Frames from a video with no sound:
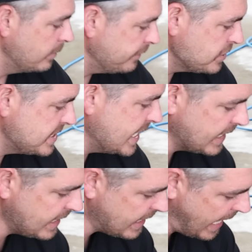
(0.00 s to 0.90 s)
But if you stick
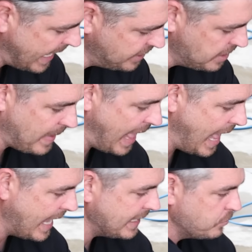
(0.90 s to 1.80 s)
it in and angle it
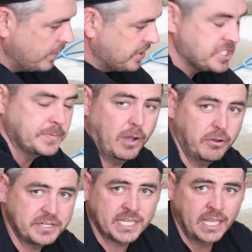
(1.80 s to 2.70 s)
behind one of the
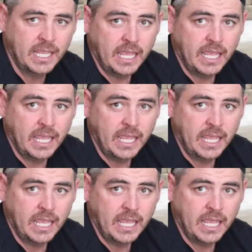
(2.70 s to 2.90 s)
spokes,